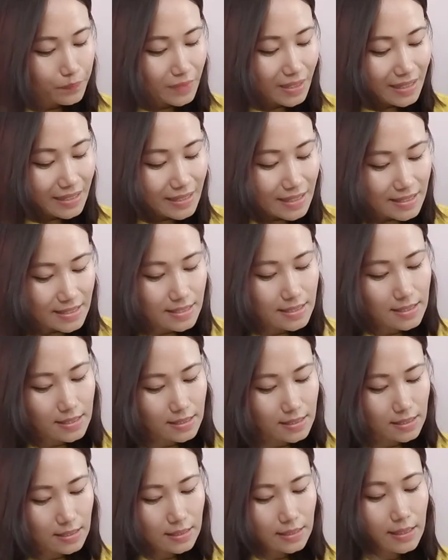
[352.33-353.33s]

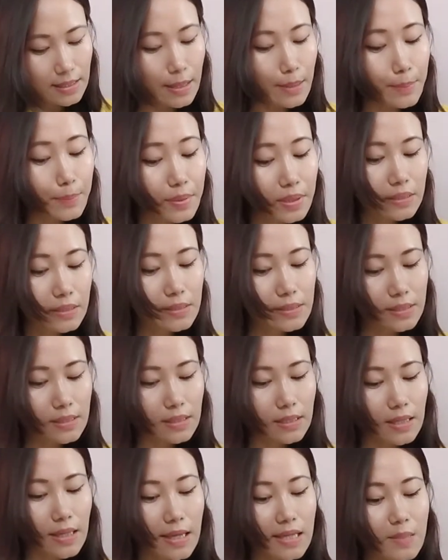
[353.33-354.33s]
necessity, ability,
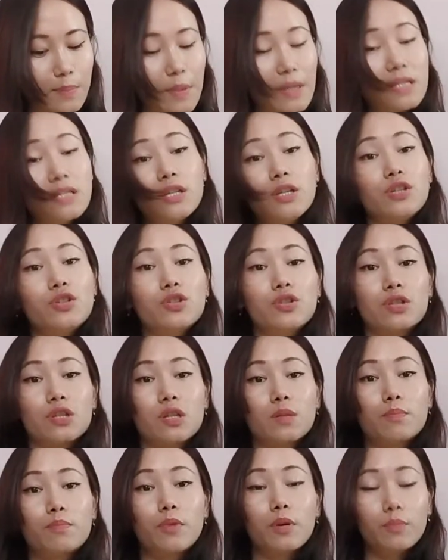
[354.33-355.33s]
expectations,
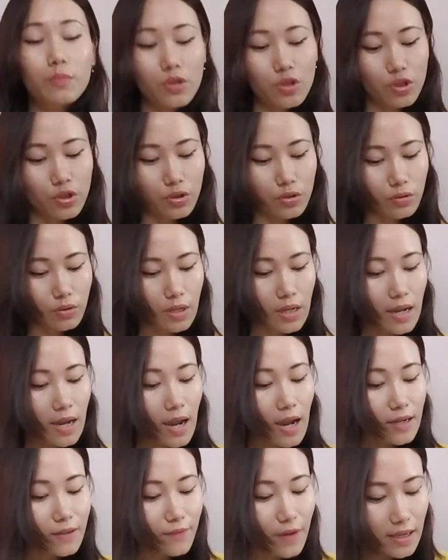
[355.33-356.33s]
permission,
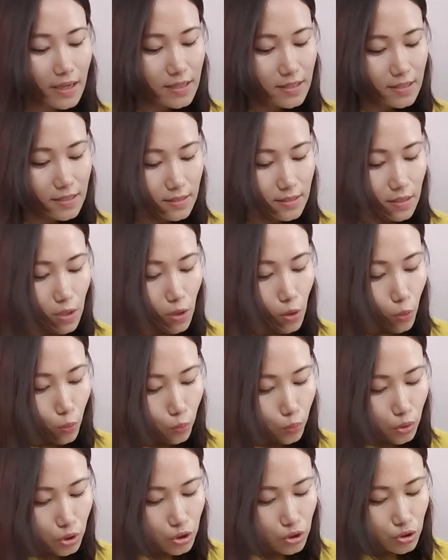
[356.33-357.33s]
advice,
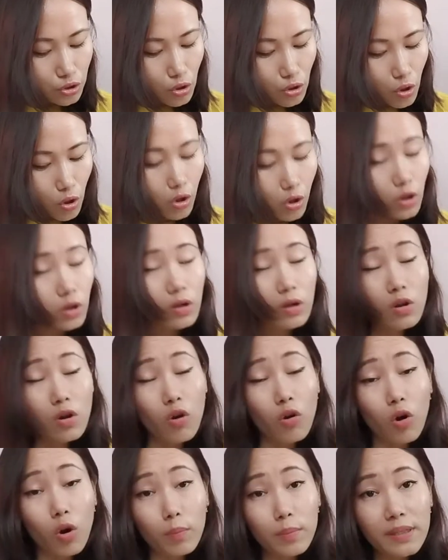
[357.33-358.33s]
wish or
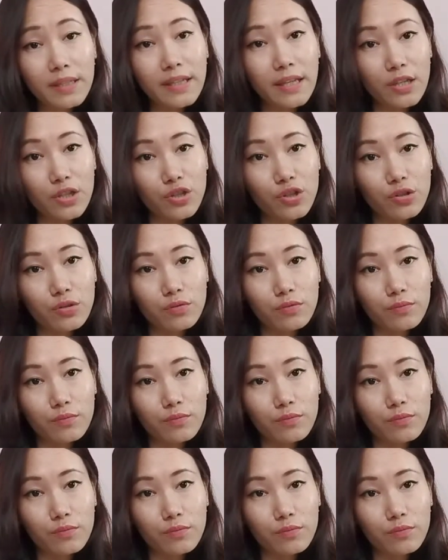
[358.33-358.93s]
obligation.